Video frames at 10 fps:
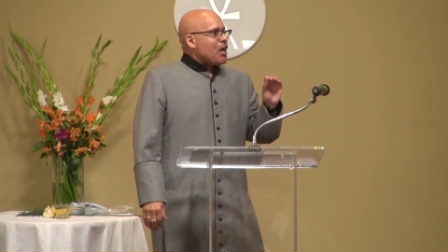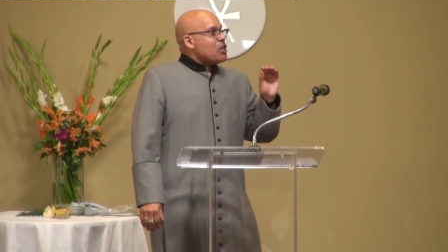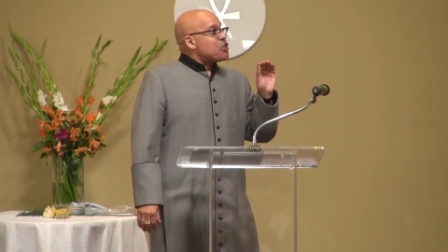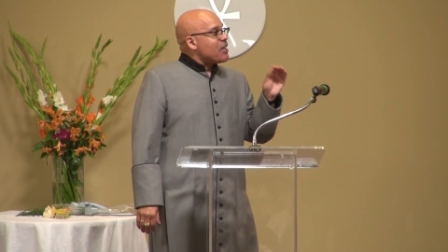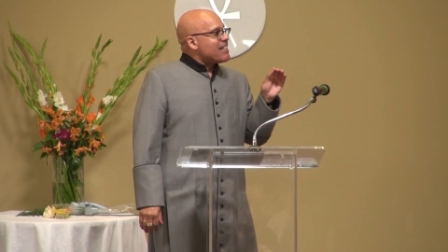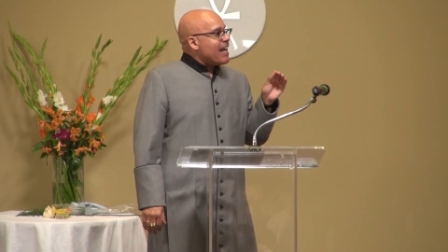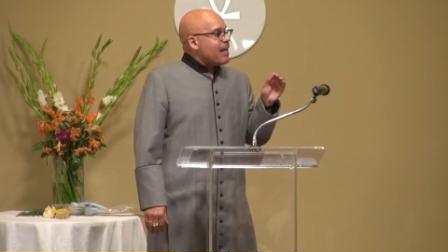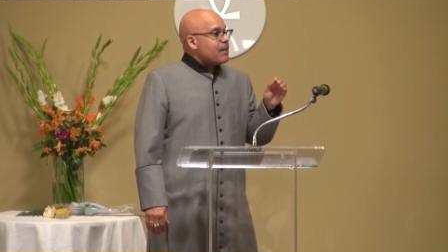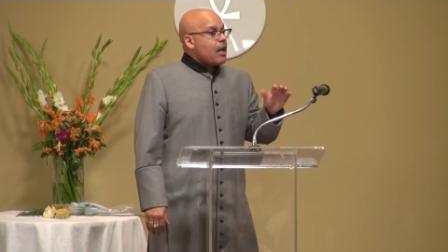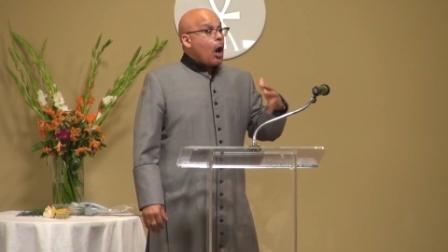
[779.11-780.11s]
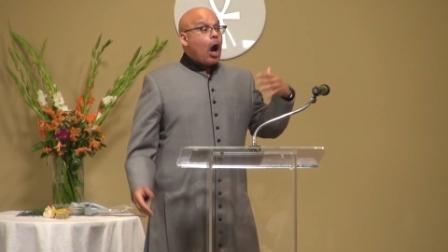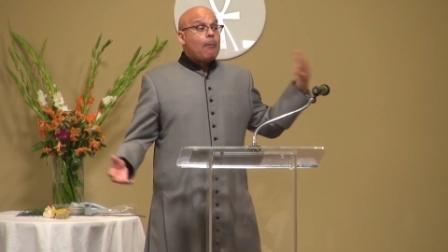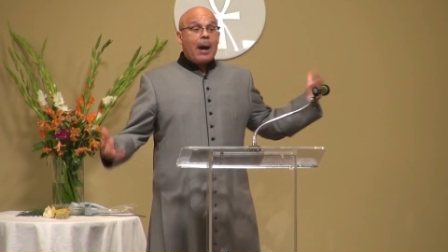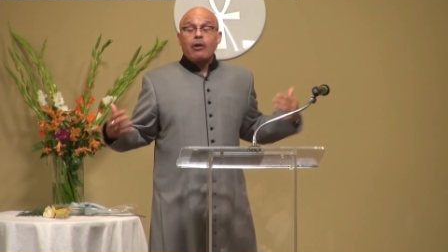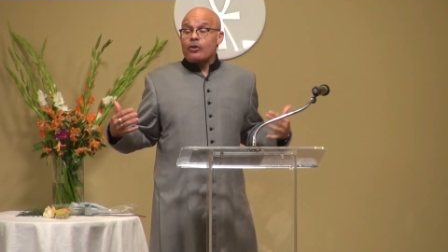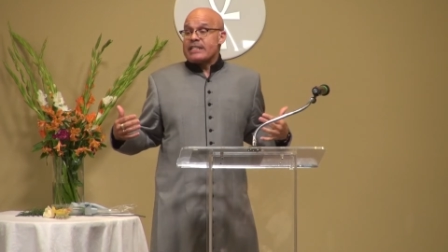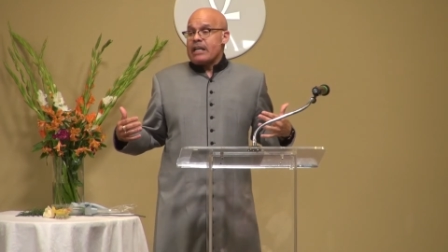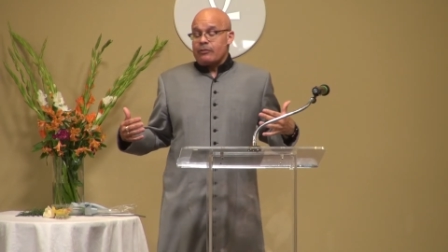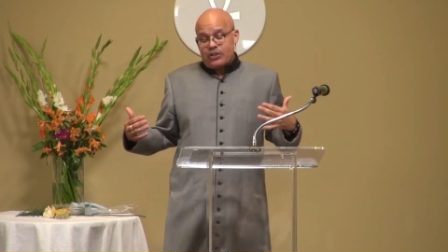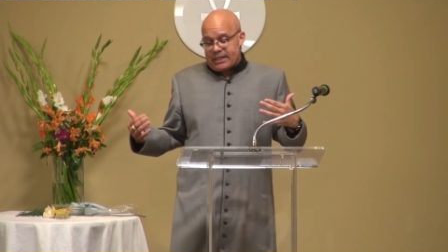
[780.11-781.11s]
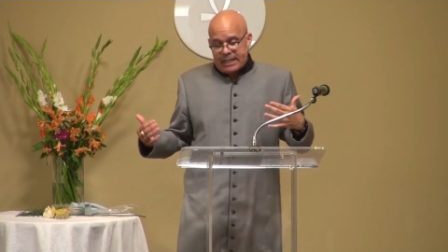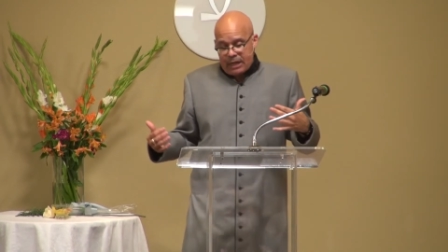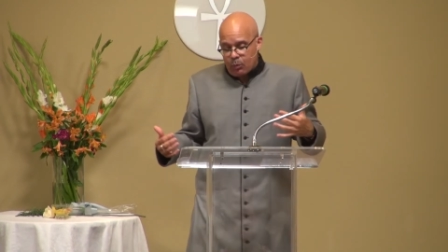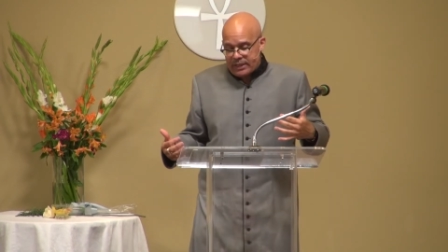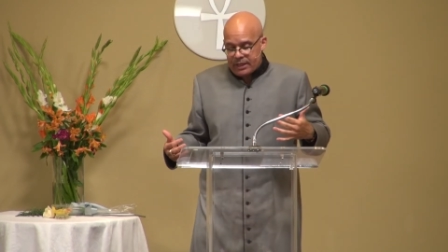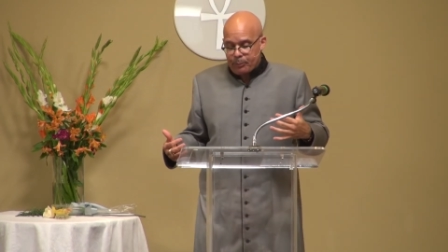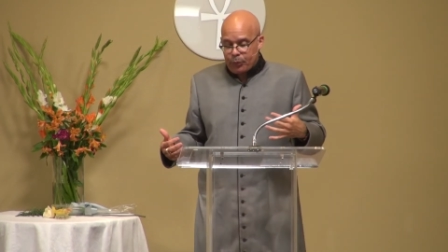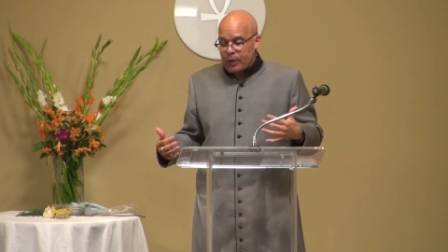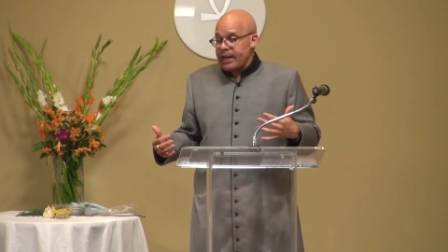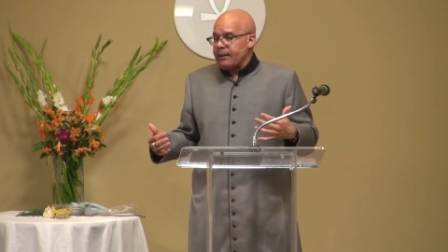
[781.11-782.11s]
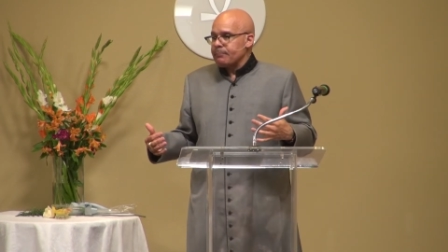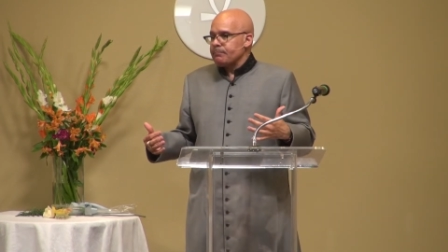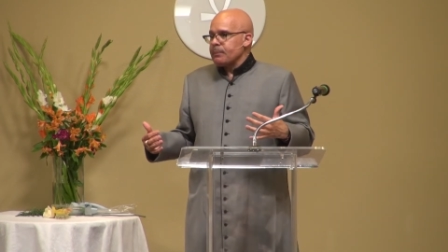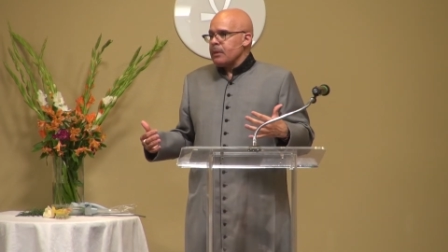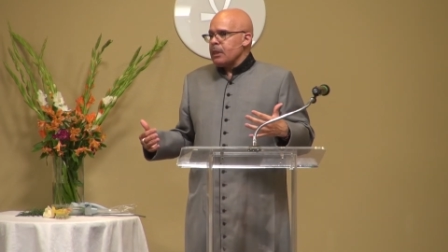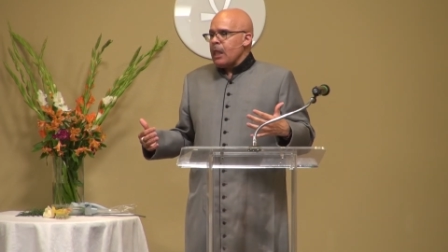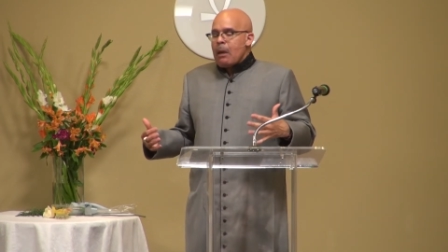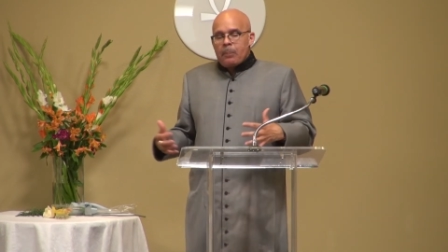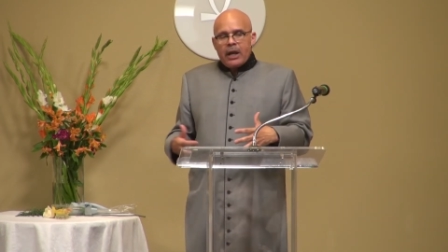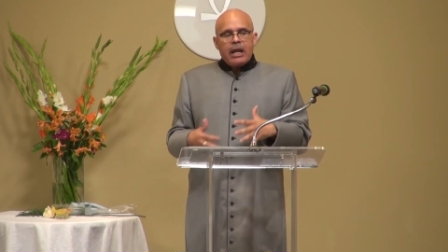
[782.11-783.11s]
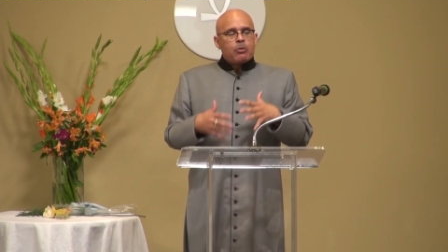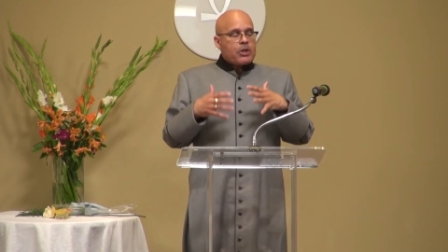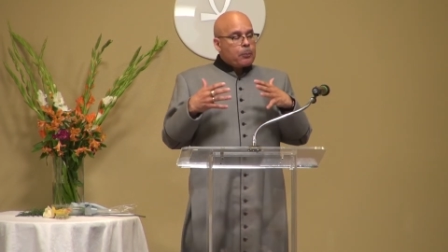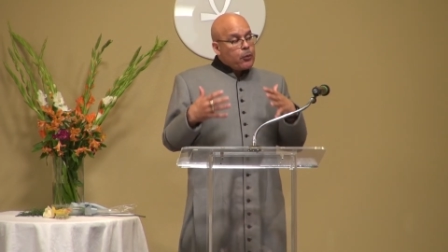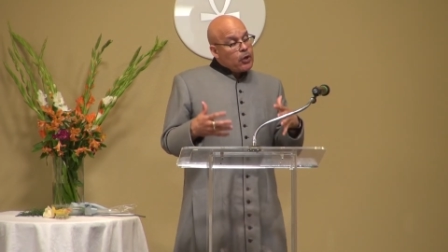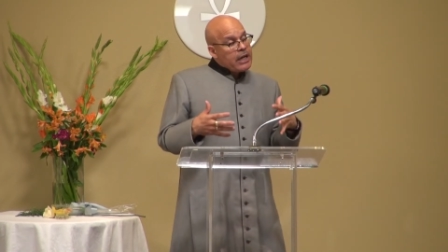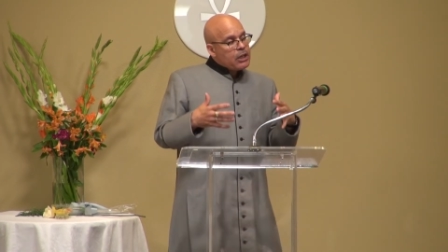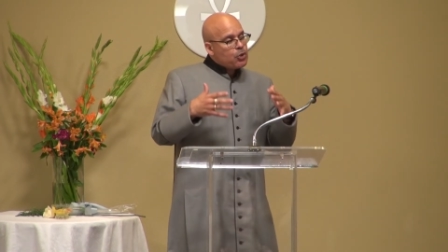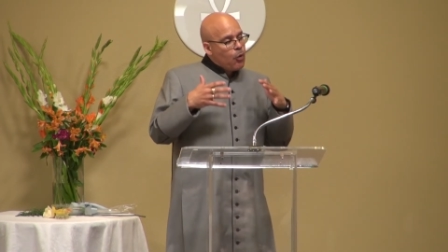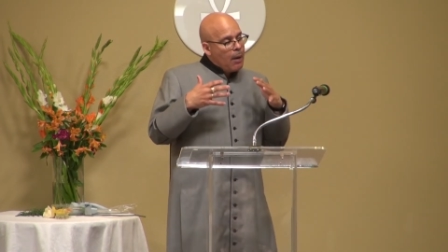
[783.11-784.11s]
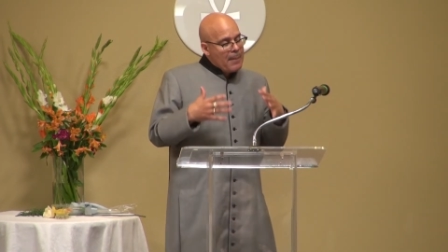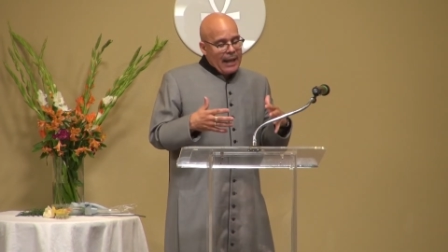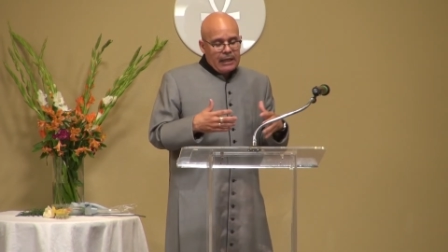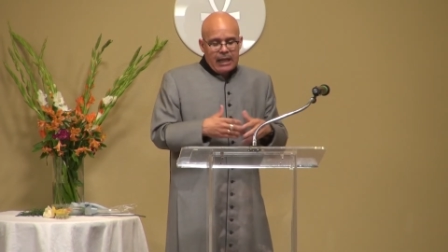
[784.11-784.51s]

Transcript: She said about herself, she says, "I wasn't pretty." But it was a pretty traumatic